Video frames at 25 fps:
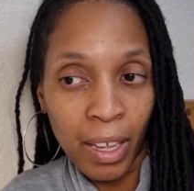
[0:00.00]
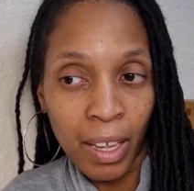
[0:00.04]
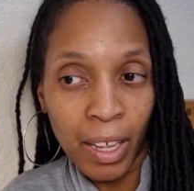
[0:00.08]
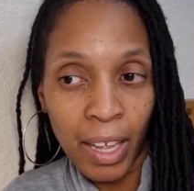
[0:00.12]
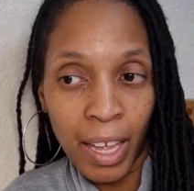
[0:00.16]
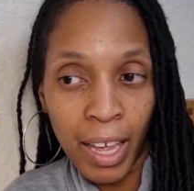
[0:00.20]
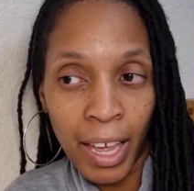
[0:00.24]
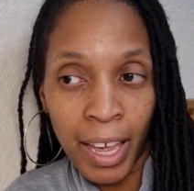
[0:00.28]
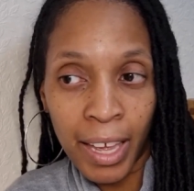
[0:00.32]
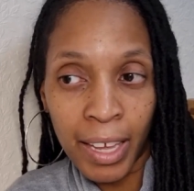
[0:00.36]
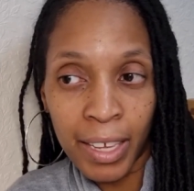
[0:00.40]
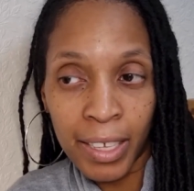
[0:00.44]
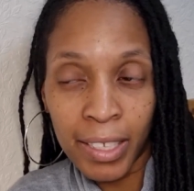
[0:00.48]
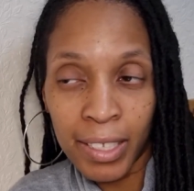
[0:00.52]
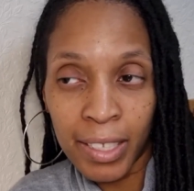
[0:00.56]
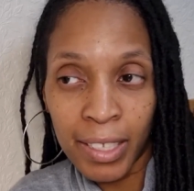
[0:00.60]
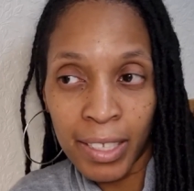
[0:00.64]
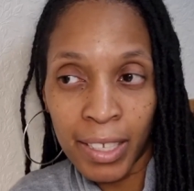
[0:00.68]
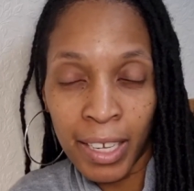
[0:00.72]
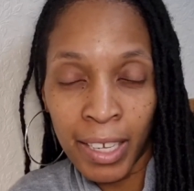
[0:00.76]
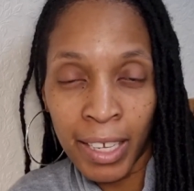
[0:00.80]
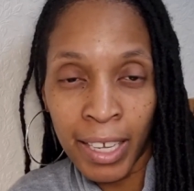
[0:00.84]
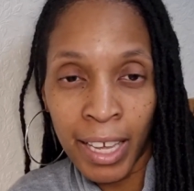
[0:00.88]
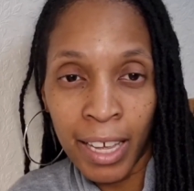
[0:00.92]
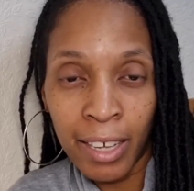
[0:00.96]
X
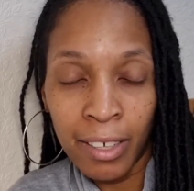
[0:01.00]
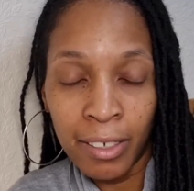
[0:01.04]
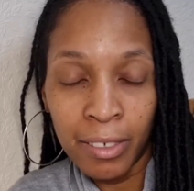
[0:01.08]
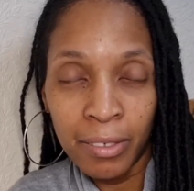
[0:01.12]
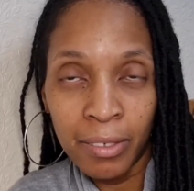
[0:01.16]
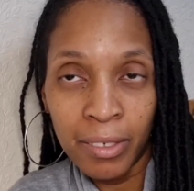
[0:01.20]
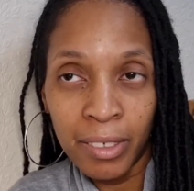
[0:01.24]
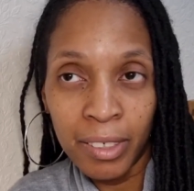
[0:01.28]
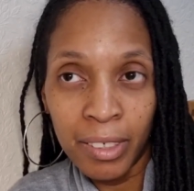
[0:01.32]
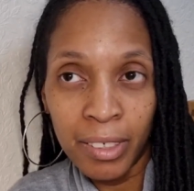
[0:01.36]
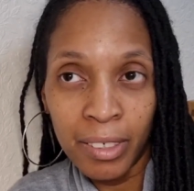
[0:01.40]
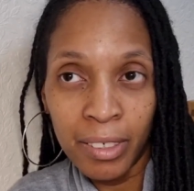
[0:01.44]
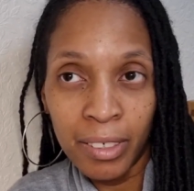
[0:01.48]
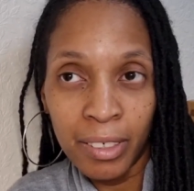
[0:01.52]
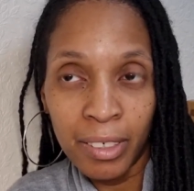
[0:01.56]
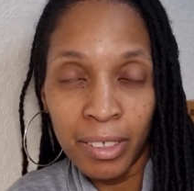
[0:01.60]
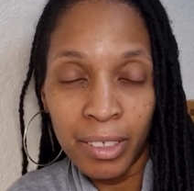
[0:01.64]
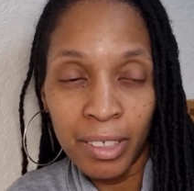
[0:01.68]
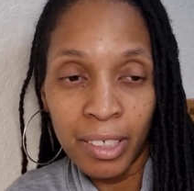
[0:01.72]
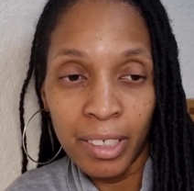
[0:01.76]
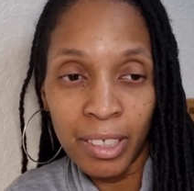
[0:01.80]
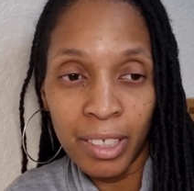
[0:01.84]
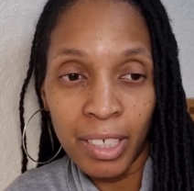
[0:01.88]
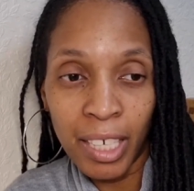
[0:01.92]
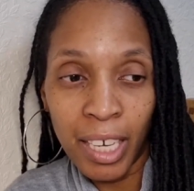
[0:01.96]
account,
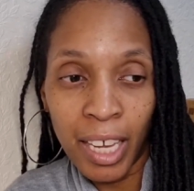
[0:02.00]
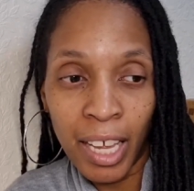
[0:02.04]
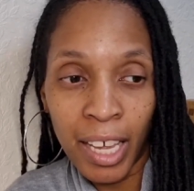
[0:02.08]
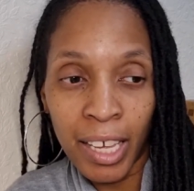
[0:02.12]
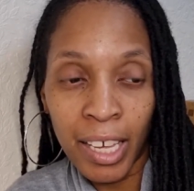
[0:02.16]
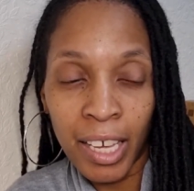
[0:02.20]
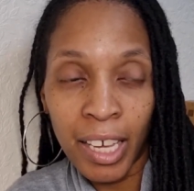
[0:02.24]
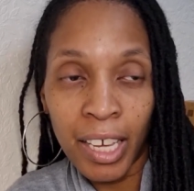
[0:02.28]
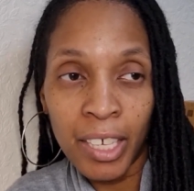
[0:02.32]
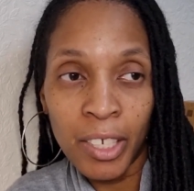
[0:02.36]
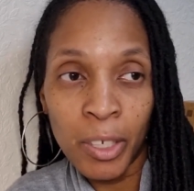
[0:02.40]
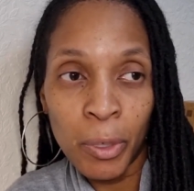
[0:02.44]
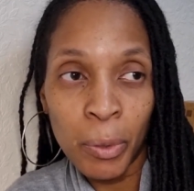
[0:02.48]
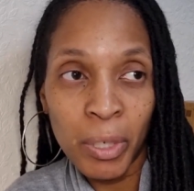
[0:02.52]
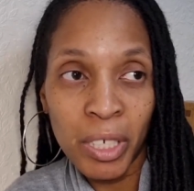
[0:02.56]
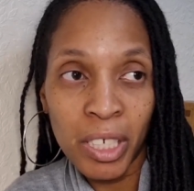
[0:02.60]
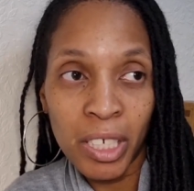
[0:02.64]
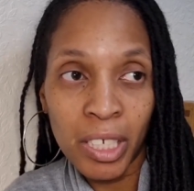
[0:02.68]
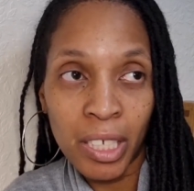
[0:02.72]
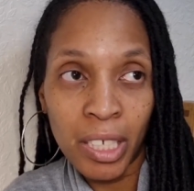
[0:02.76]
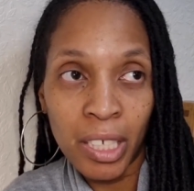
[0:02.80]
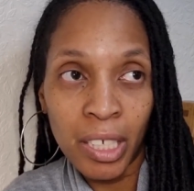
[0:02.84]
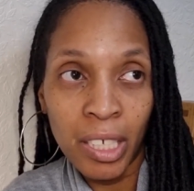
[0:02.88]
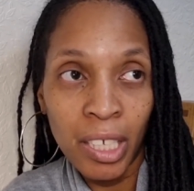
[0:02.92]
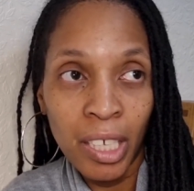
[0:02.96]
aka
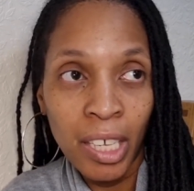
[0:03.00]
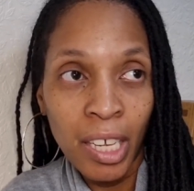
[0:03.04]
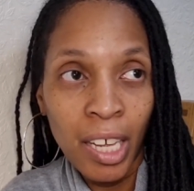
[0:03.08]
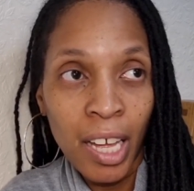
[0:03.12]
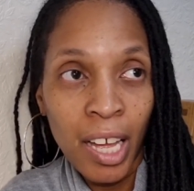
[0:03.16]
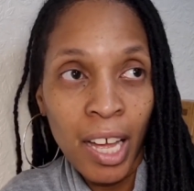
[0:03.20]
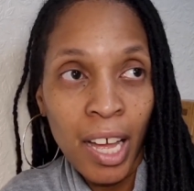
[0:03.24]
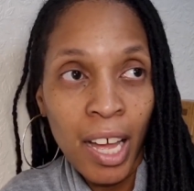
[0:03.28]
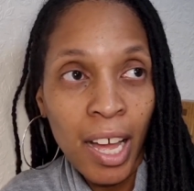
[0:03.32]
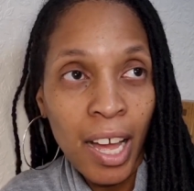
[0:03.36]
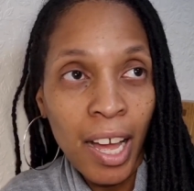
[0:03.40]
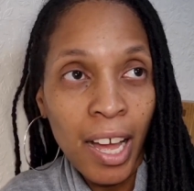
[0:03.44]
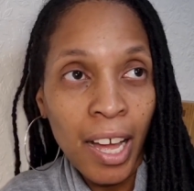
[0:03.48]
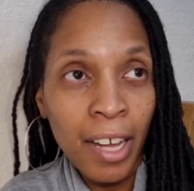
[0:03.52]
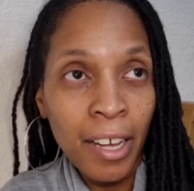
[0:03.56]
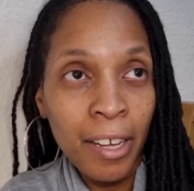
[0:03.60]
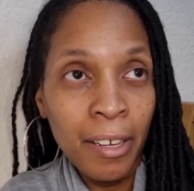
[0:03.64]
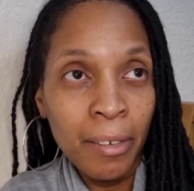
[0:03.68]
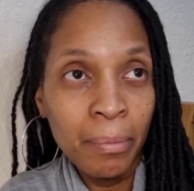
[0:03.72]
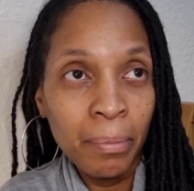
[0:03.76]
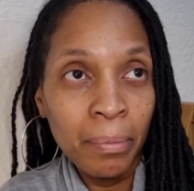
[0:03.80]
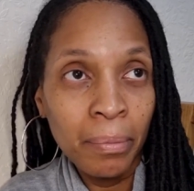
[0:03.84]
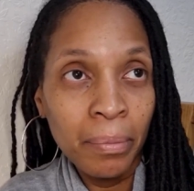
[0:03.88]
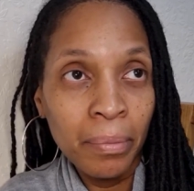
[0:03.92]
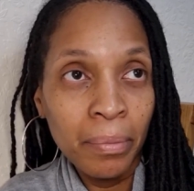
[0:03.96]
Twitter,
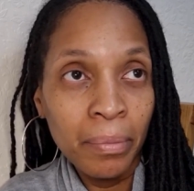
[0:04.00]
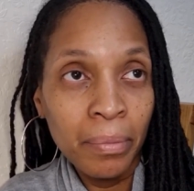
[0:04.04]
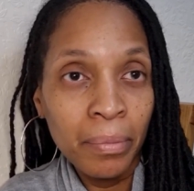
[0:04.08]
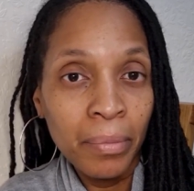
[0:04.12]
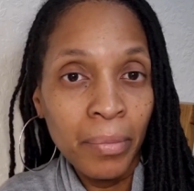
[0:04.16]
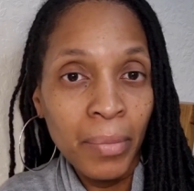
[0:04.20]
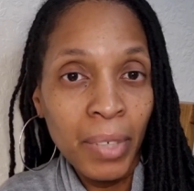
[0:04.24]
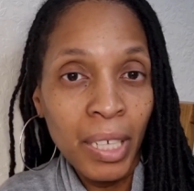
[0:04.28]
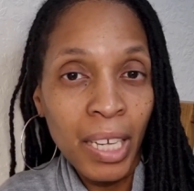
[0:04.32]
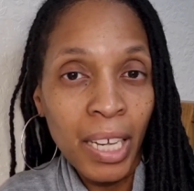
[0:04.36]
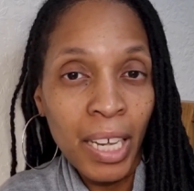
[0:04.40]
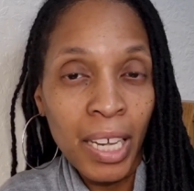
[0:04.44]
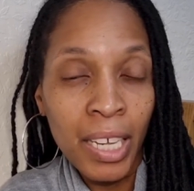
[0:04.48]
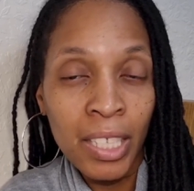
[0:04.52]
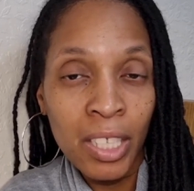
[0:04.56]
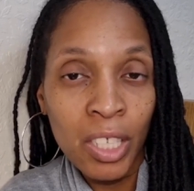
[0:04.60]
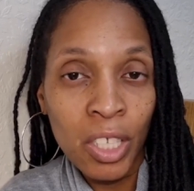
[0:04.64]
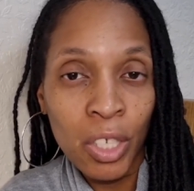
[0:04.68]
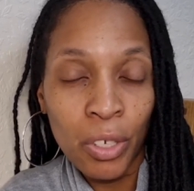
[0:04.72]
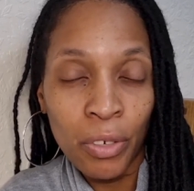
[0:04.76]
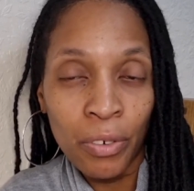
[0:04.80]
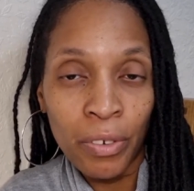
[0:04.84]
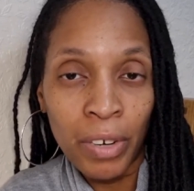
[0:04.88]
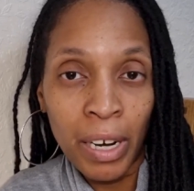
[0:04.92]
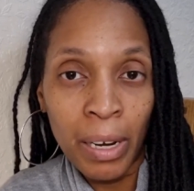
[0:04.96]

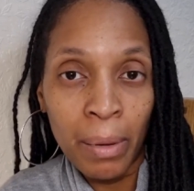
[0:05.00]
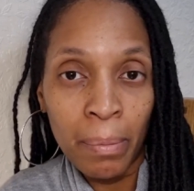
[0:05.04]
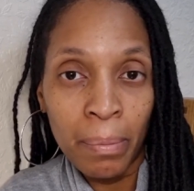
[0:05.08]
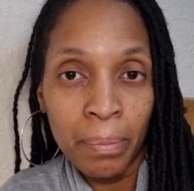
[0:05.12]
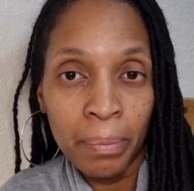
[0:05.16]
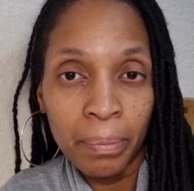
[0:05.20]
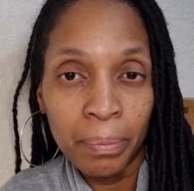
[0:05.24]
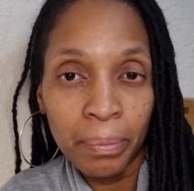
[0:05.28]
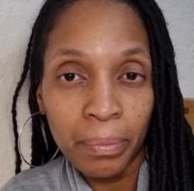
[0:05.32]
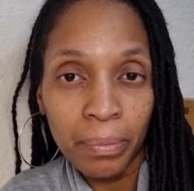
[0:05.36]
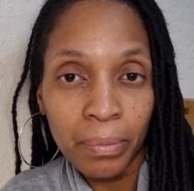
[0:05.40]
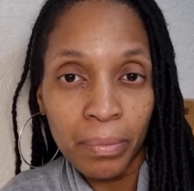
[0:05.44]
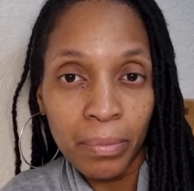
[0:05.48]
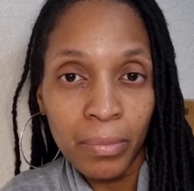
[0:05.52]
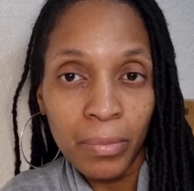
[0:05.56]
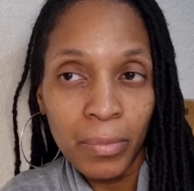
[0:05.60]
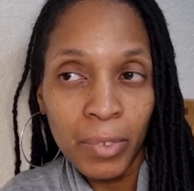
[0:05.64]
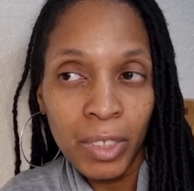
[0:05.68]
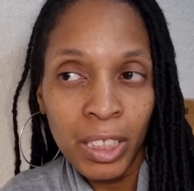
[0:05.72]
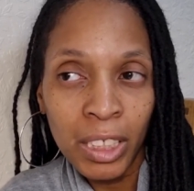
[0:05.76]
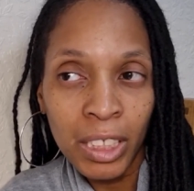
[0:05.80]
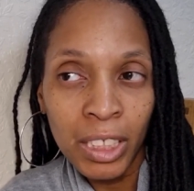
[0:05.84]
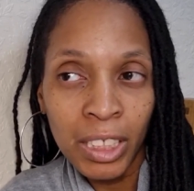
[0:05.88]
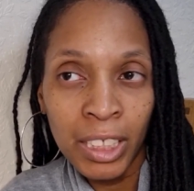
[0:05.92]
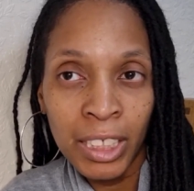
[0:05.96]
Instagram,
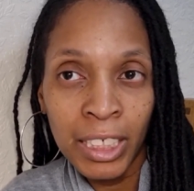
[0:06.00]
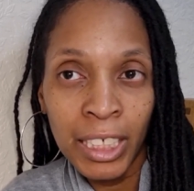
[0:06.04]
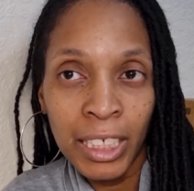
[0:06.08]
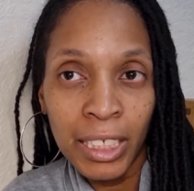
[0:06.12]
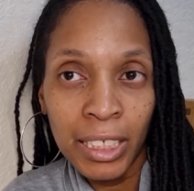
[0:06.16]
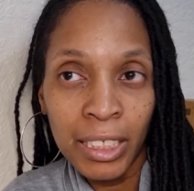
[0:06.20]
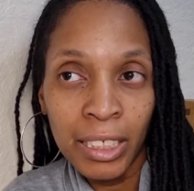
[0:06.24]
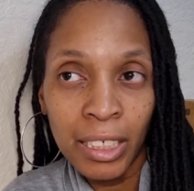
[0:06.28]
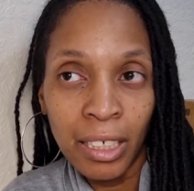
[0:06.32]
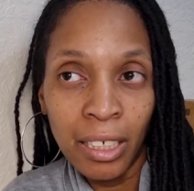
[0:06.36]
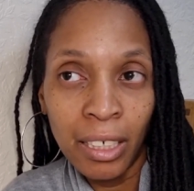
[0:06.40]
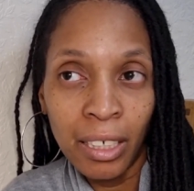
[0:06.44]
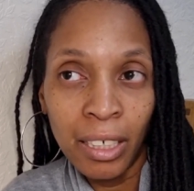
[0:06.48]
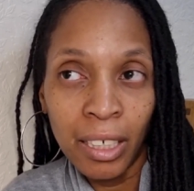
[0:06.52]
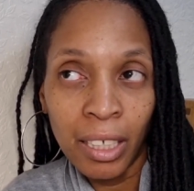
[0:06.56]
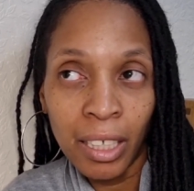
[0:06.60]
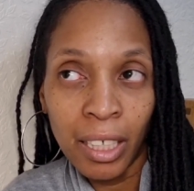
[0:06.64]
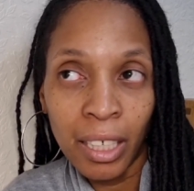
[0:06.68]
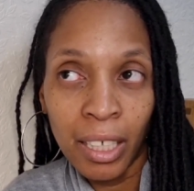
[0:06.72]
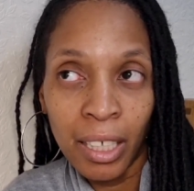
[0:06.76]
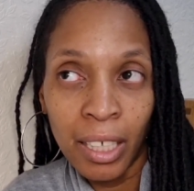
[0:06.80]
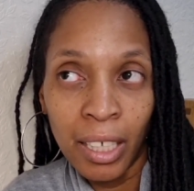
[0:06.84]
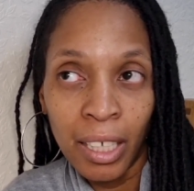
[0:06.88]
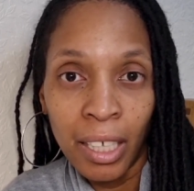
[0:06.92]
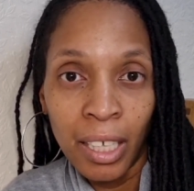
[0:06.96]

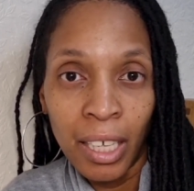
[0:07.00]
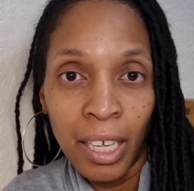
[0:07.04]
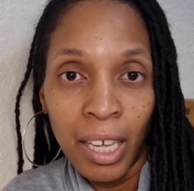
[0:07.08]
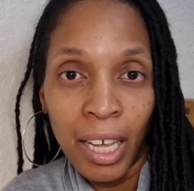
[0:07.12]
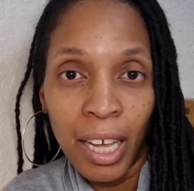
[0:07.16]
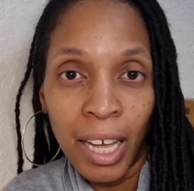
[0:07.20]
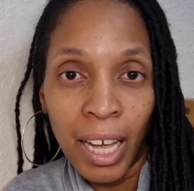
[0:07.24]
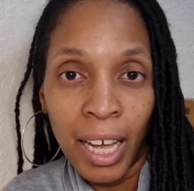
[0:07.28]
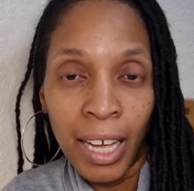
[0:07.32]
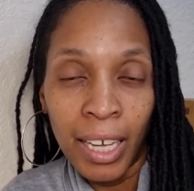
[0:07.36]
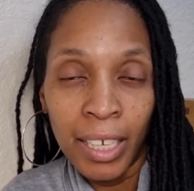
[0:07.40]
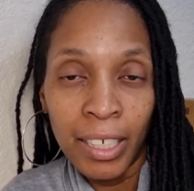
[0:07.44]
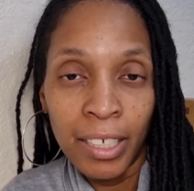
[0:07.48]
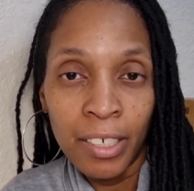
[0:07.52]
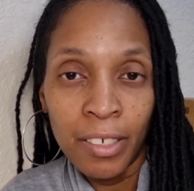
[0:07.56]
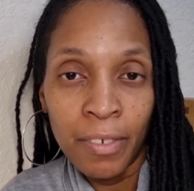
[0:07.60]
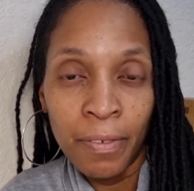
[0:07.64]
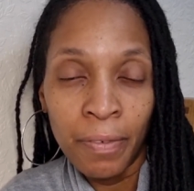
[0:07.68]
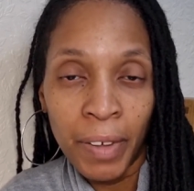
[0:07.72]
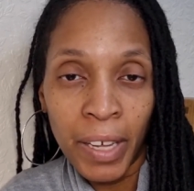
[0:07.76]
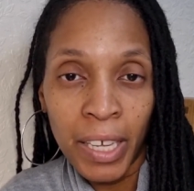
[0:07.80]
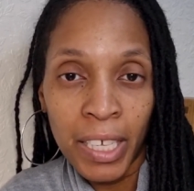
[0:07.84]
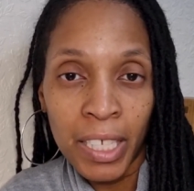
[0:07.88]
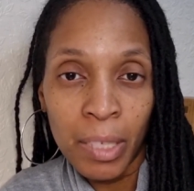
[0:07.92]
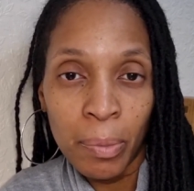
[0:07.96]
TikTok, and
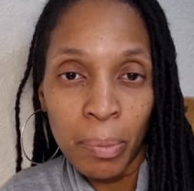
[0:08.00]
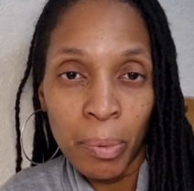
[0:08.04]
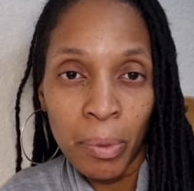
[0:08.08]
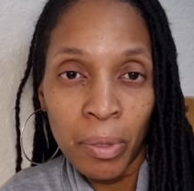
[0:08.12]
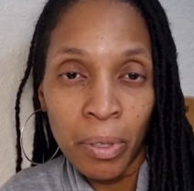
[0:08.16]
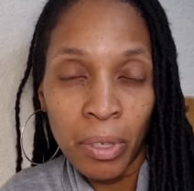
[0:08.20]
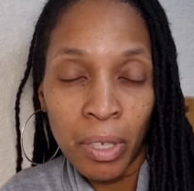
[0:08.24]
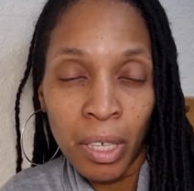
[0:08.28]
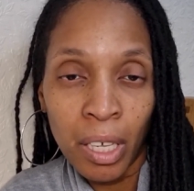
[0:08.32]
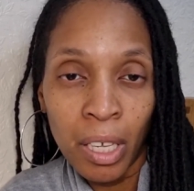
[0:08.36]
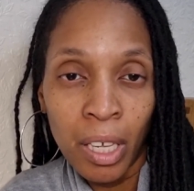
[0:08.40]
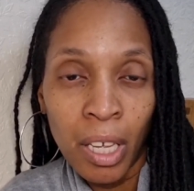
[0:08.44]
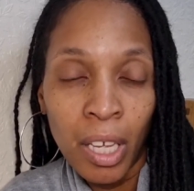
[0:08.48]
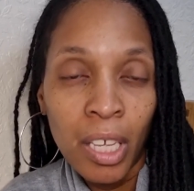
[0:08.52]
Facebook.